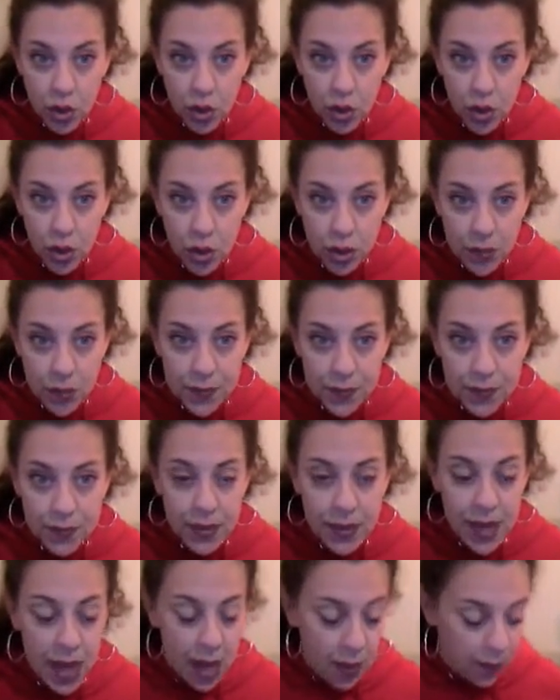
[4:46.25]

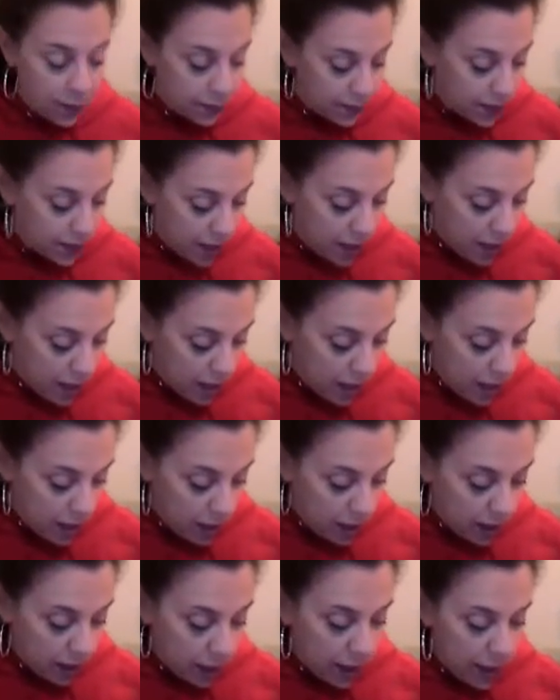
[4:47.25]
Good. Now,
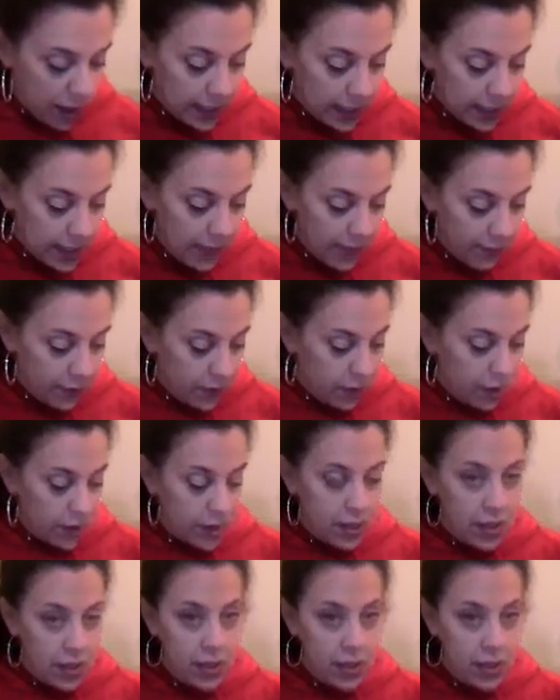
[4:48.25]
let's have a look